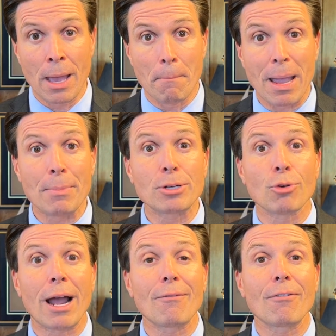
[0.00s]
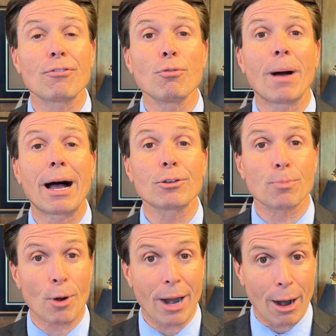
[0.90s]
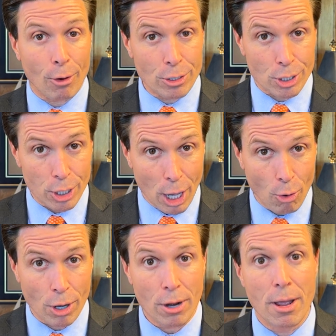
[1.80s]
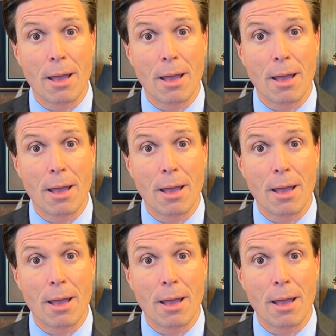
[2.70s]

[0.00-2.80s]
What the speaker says: maybe drive a few miles per hour slower,